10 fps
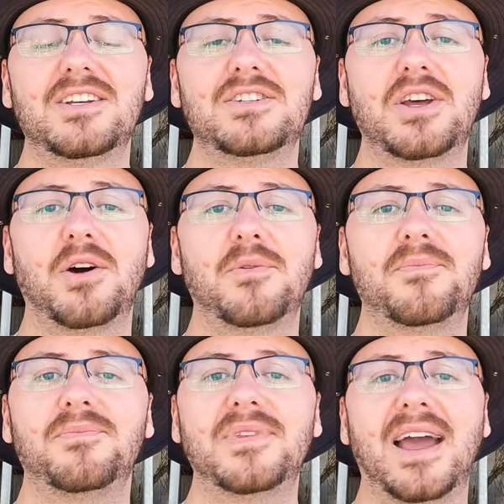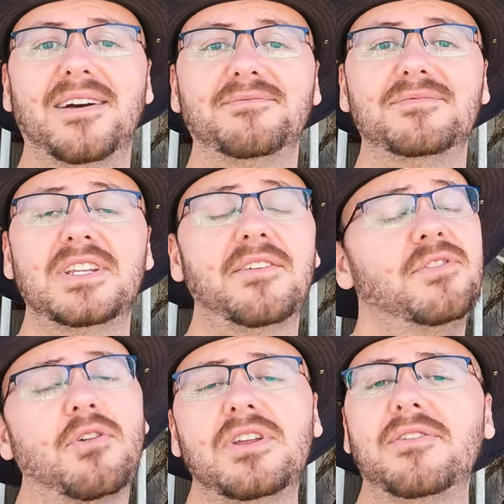So yeah,
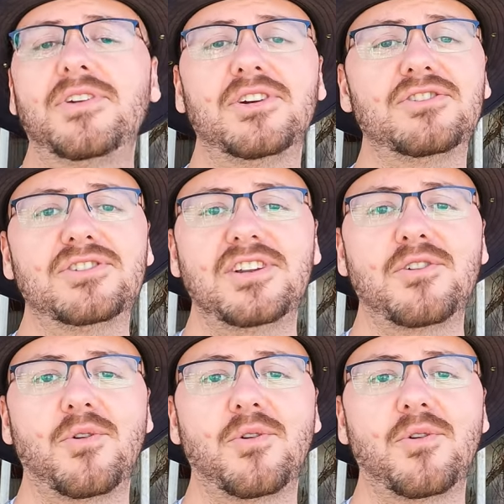if only if you're interested in